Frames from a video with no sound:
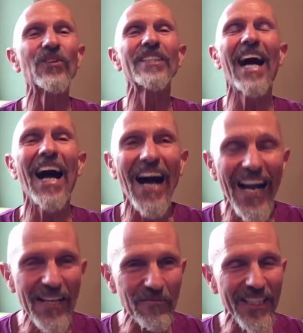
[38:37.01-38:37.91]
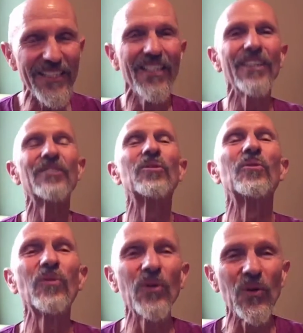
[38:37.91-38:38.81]
timeless
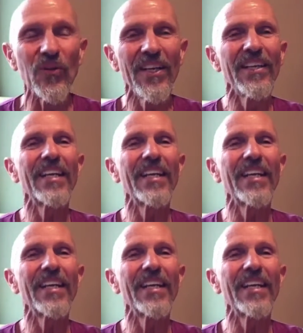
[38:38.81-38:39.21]
truth